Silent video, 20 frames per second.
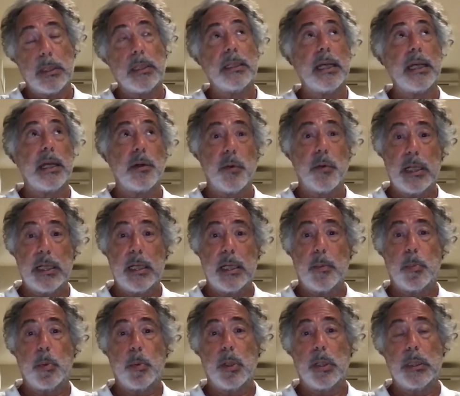They already
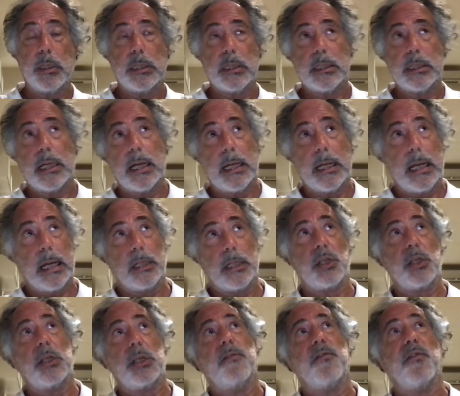appointed
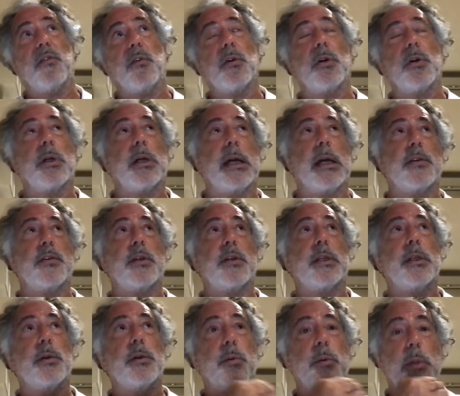Agachi as a
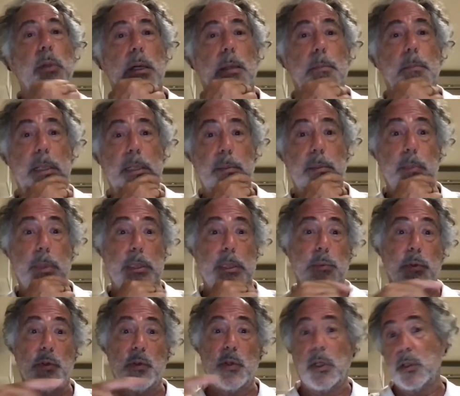new, but it
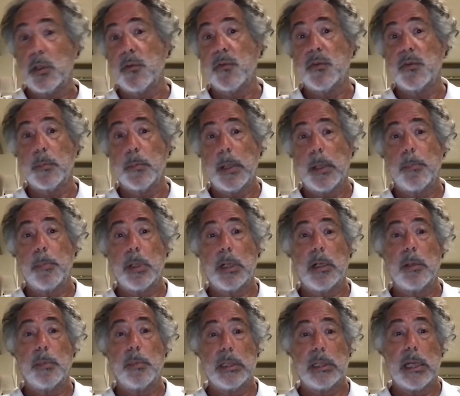was not confirmed by
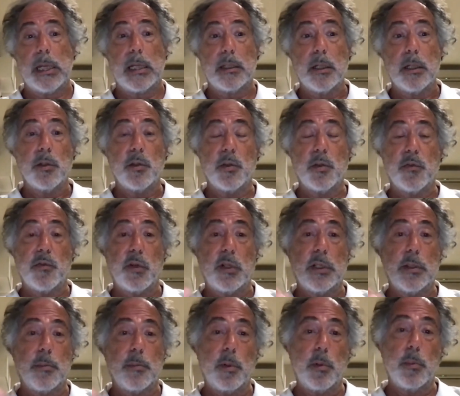parliament yet. So for
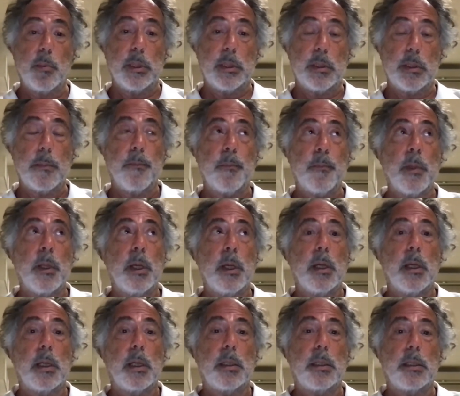the moment,
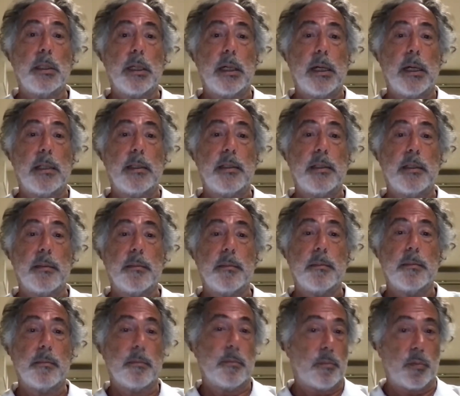the
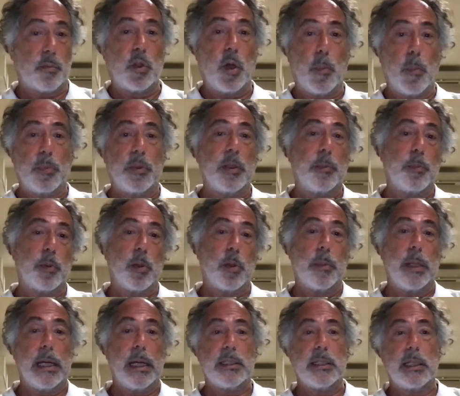top
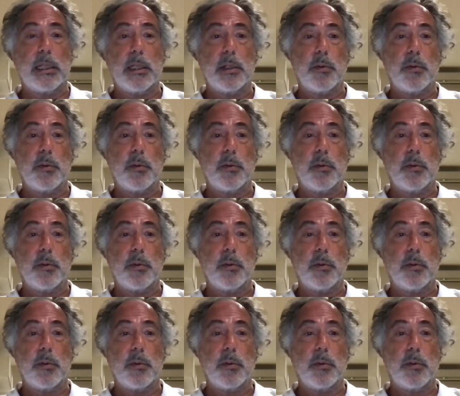diplomat in